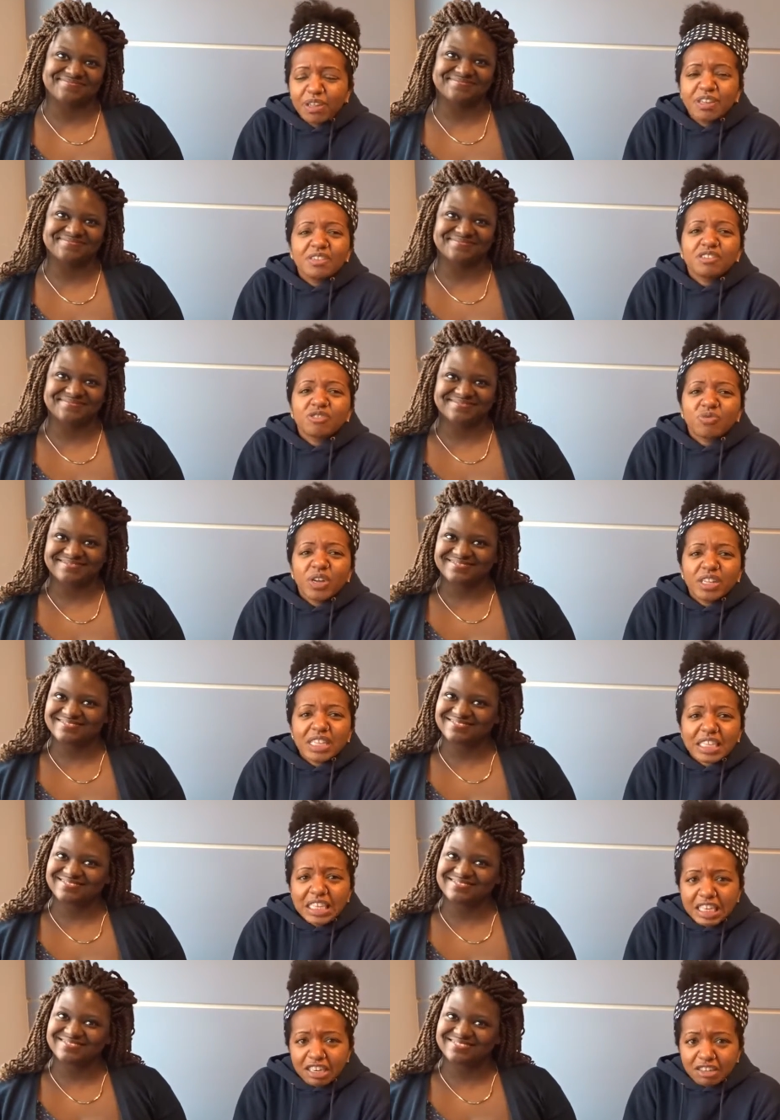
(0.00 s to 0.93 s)
Speaker 1: blood, sweat,
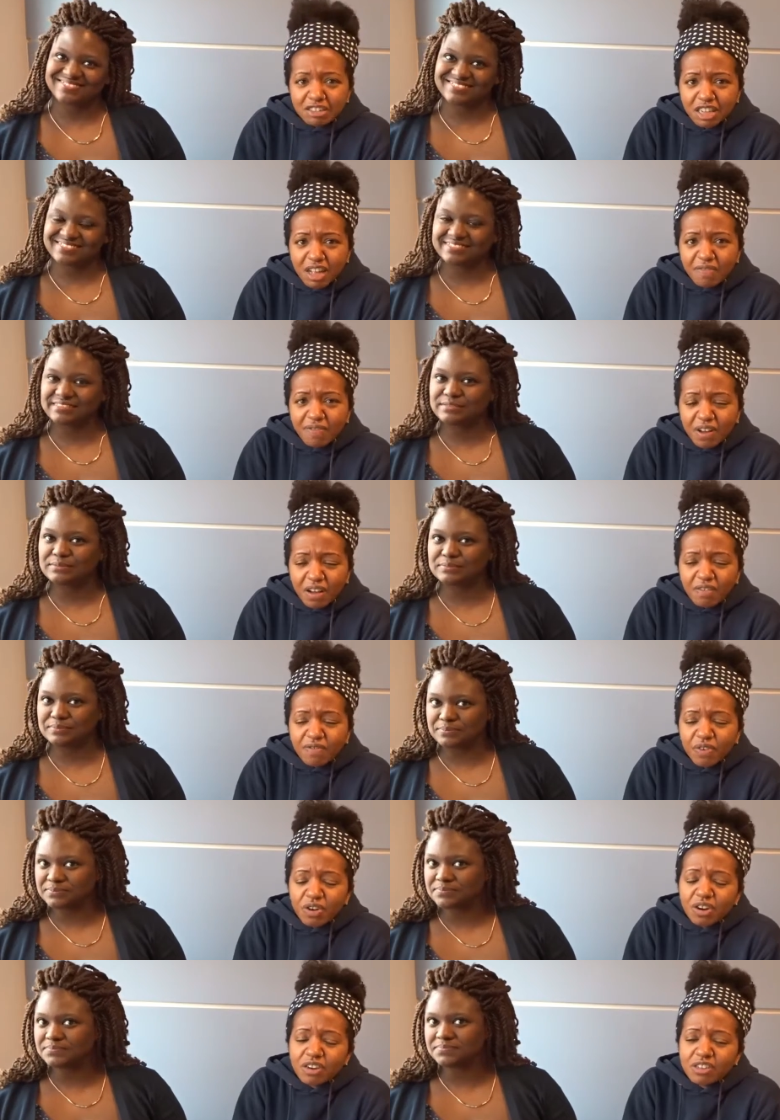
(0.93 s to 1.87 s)
and tears I fought
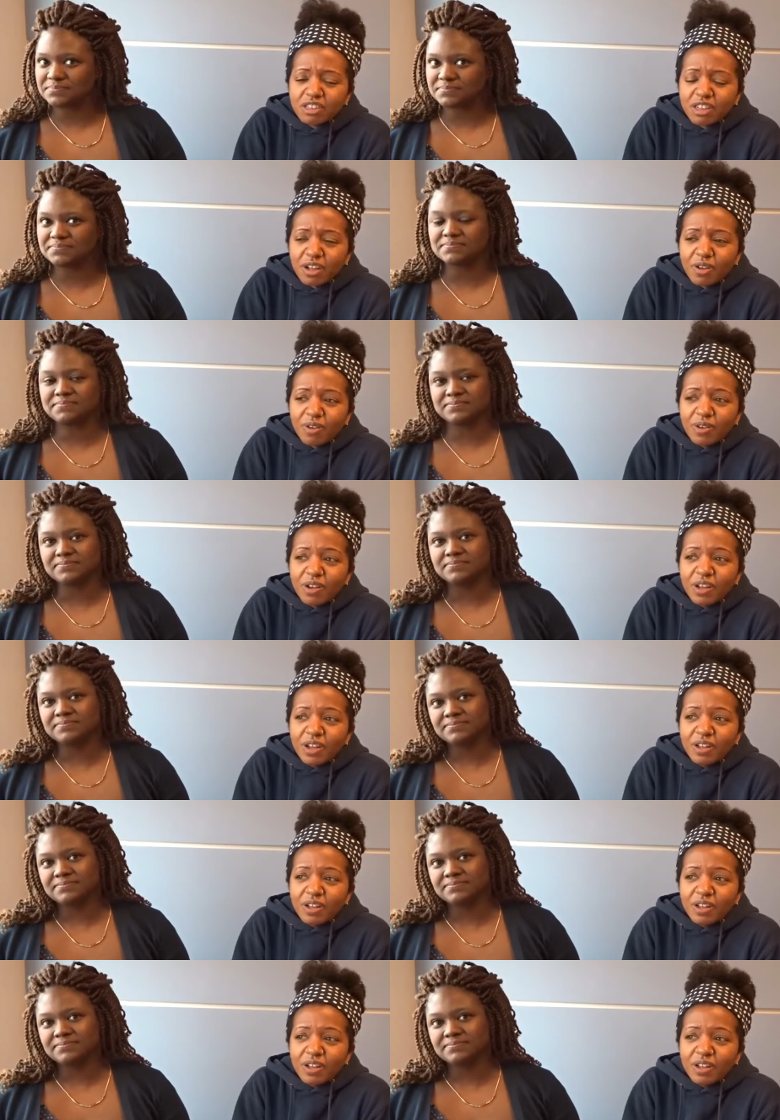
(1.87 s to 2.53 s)
for. So.